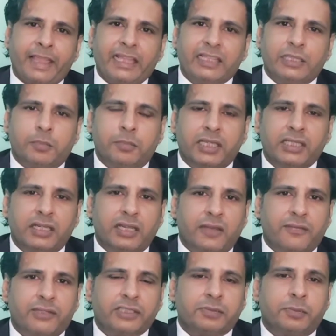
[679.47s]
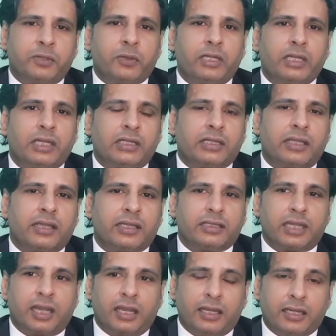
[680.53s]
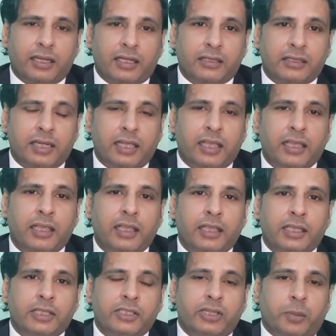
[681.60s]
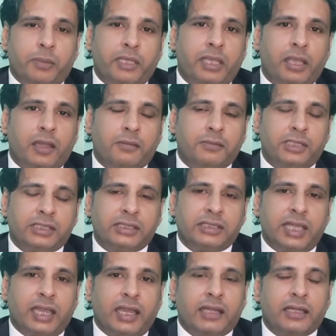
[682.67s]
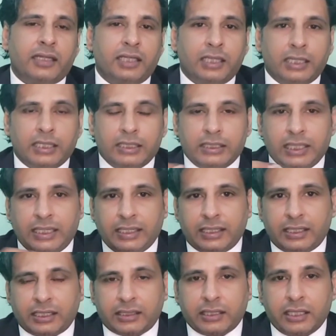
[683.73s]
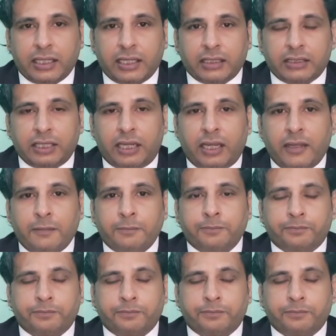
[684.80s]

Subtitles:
the major difference between Qatl khata and Qatl shabih is that in Qatl khata